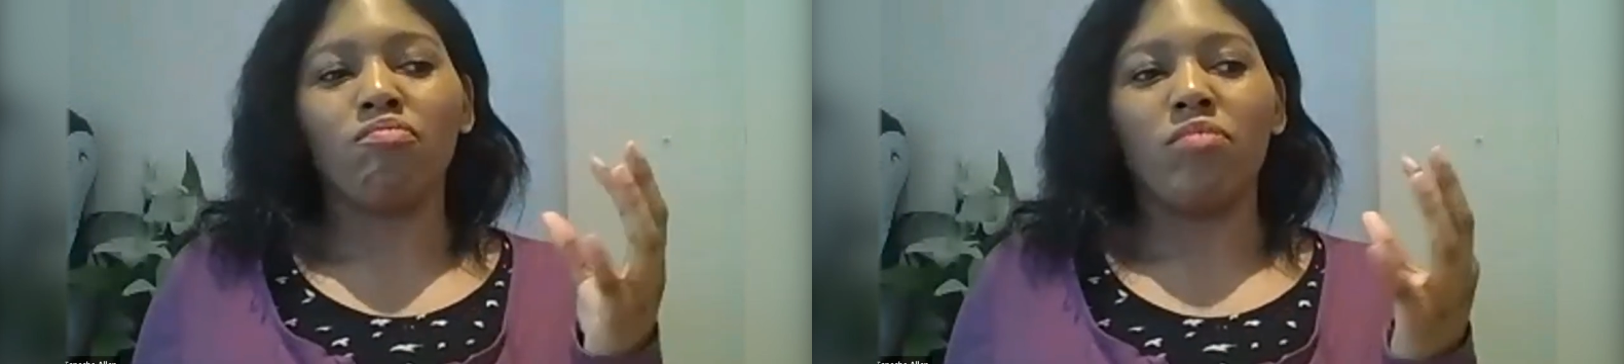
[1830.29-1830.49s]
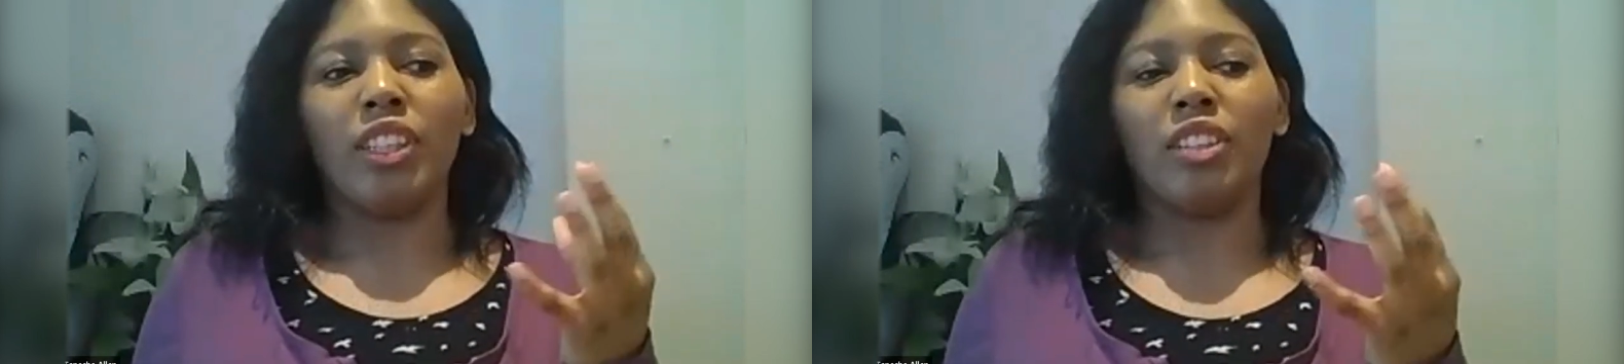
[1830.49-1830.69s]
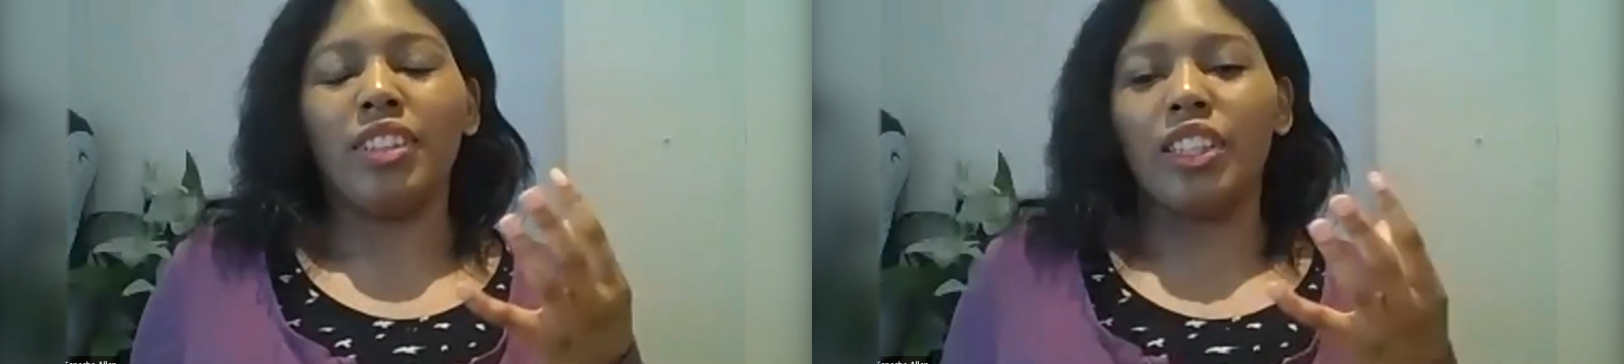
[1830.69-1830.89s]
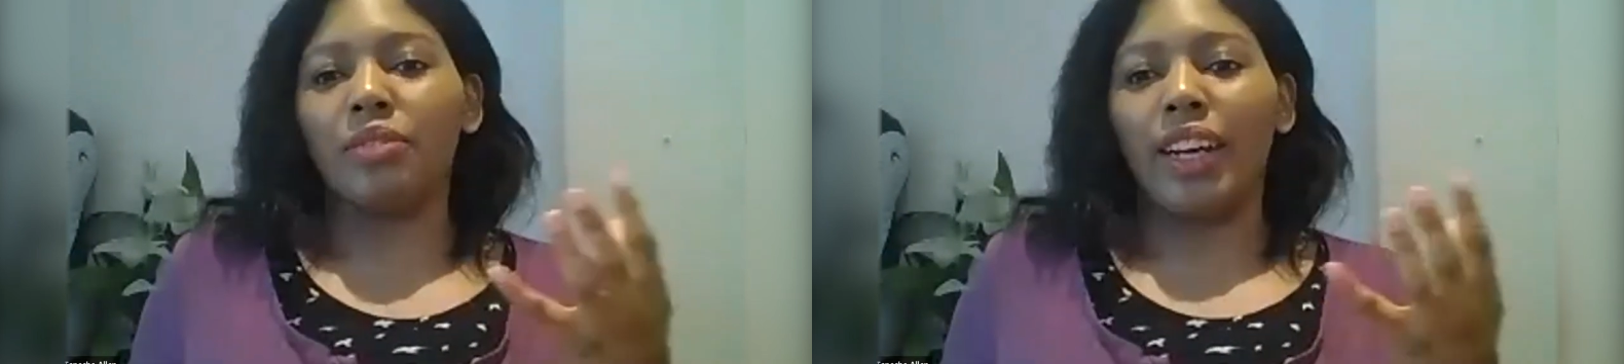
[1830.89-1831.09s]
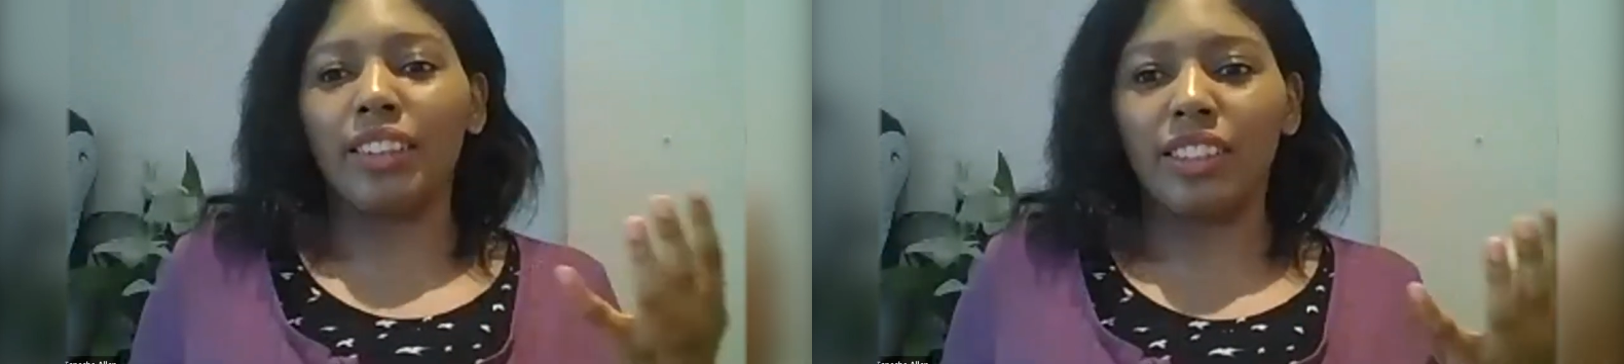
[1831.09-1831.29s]
you know,
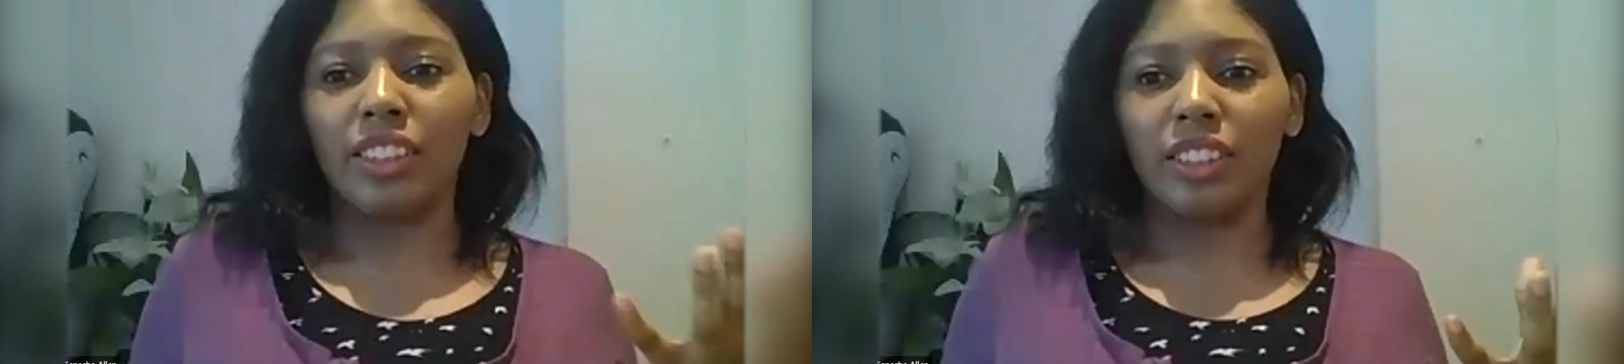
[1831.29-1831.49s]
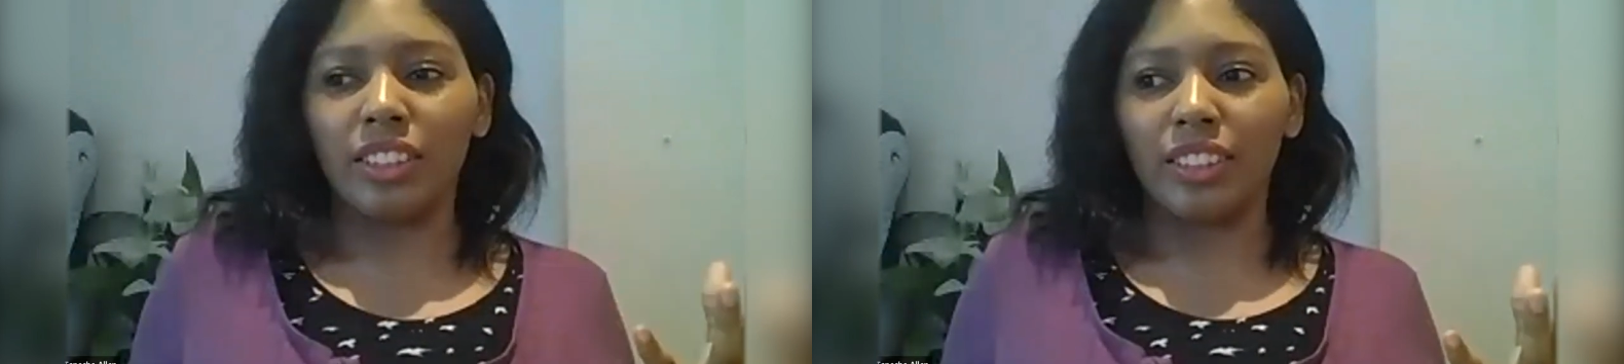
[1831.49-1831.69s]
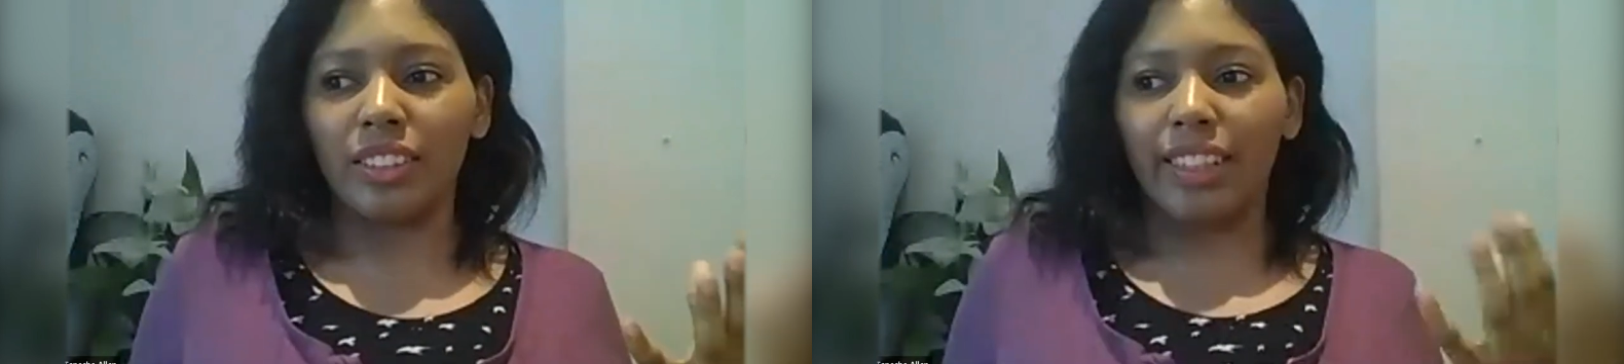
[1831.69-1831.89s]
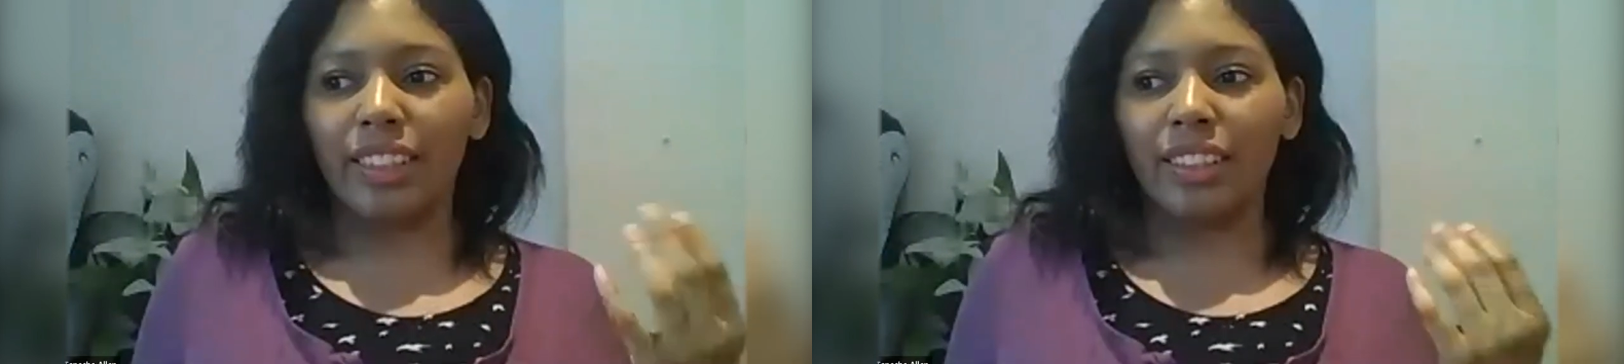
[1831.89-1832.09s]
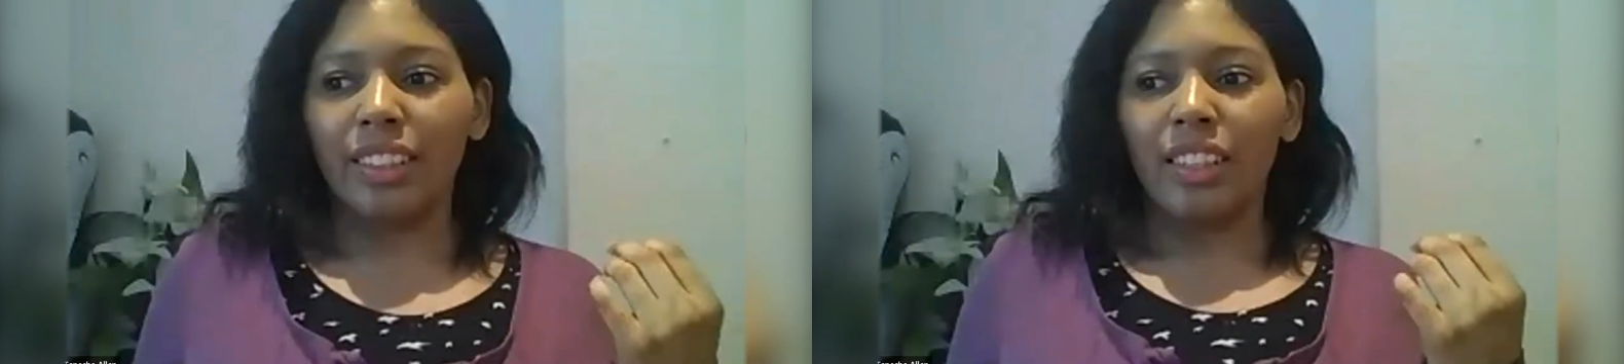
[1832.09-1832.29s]
theoretically learn like,